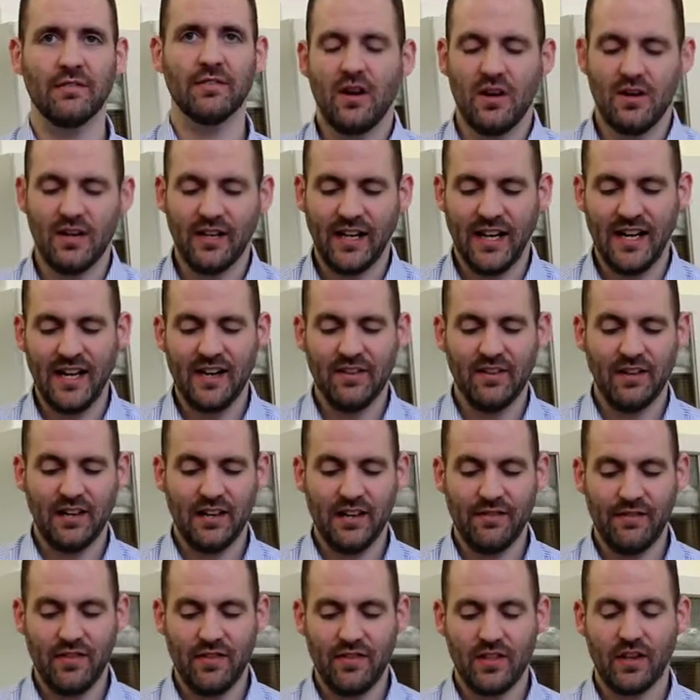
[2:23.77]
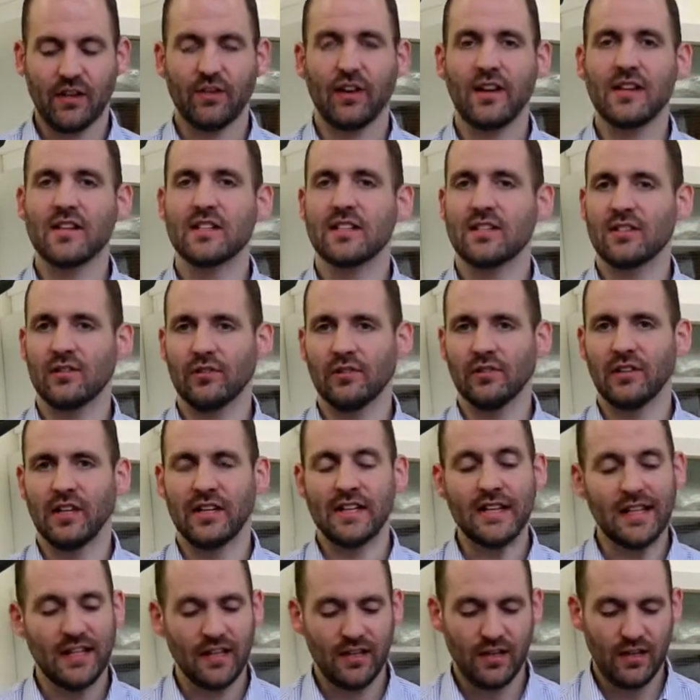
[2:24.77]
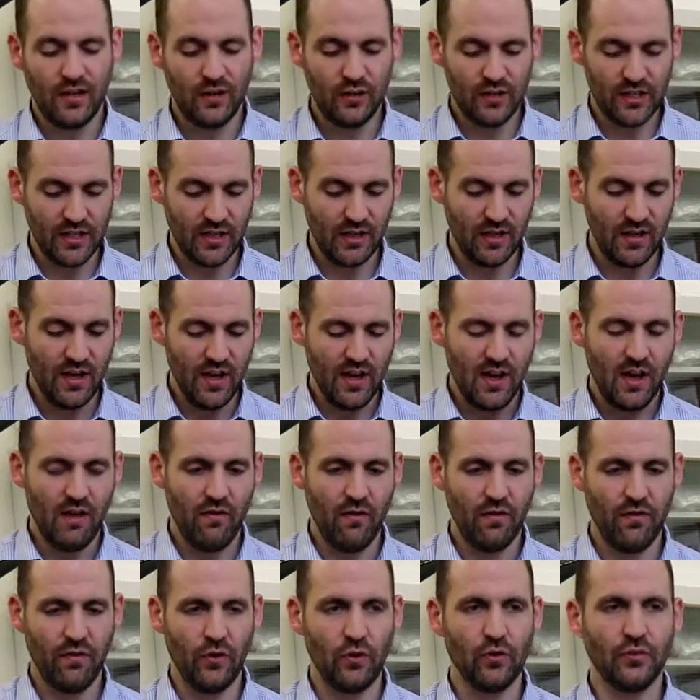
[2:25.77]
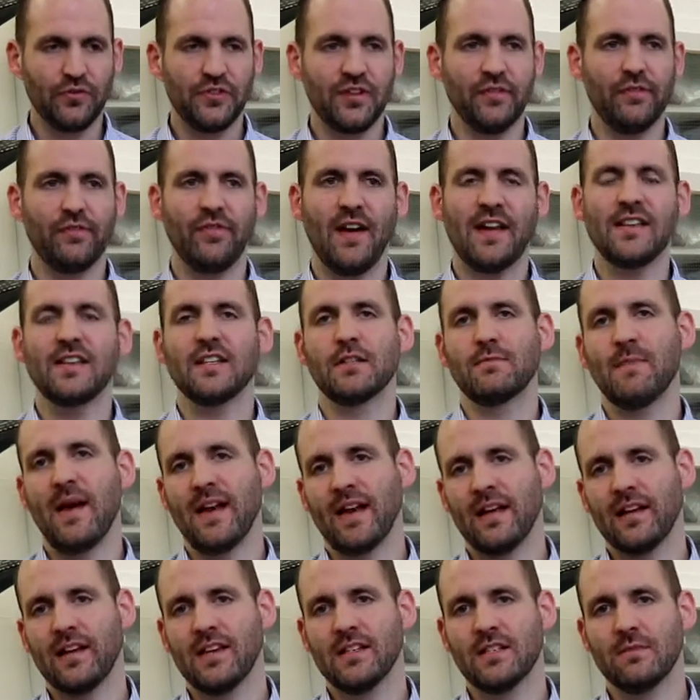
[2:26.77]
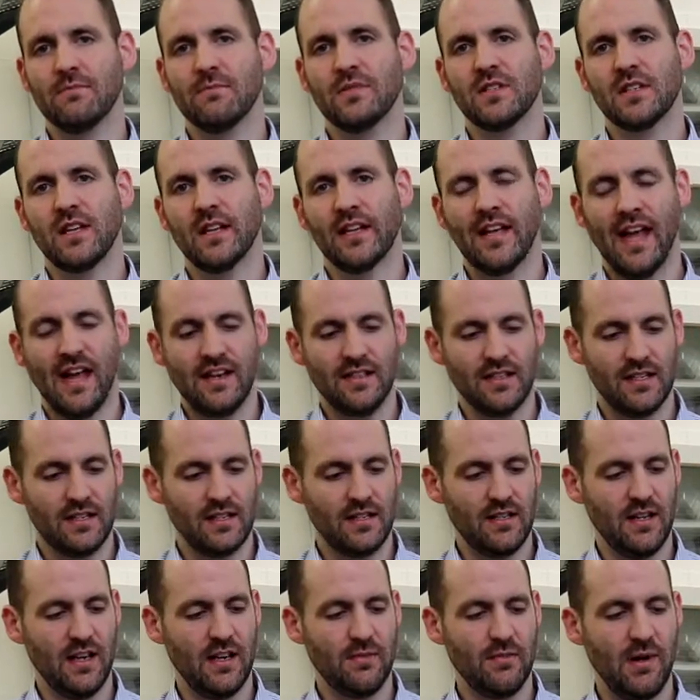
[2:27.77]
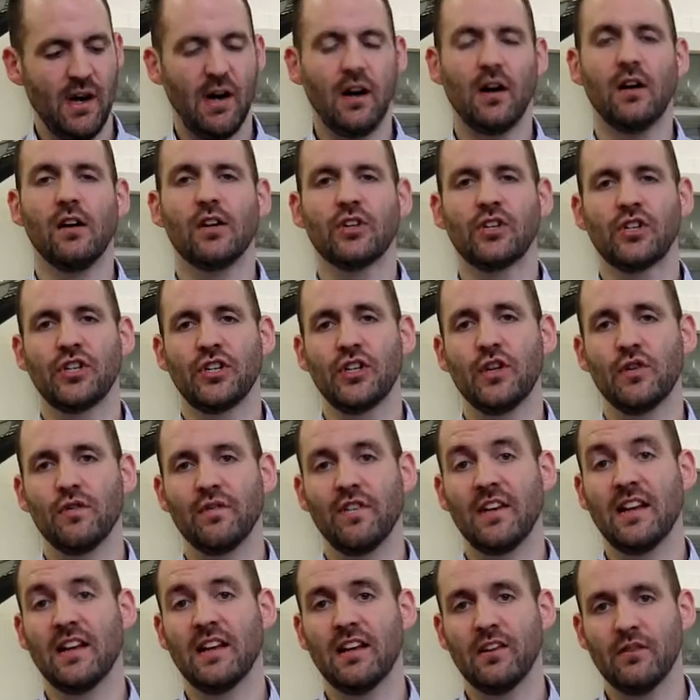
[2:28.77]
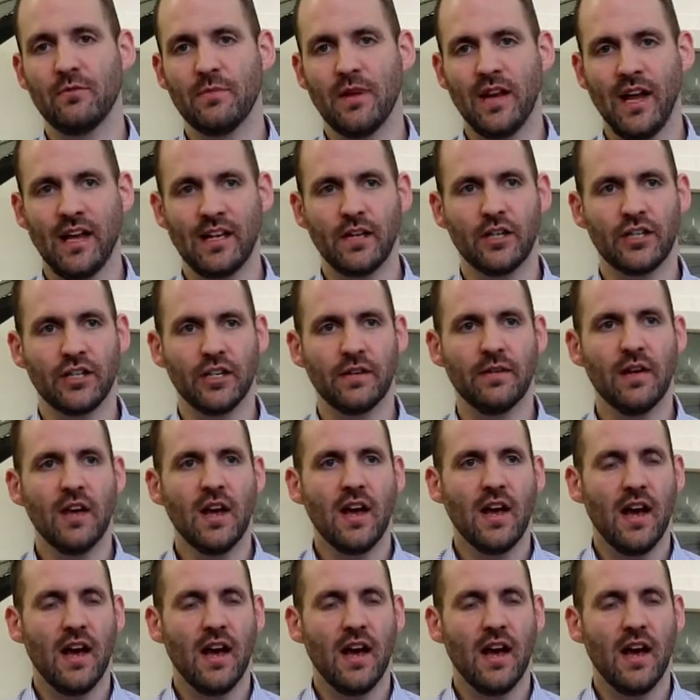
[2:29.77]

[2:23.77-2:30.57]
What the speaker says: Archaea that live in the Great Salt Lake in Utah have evolved defense mechanisms against harsh UV illumination.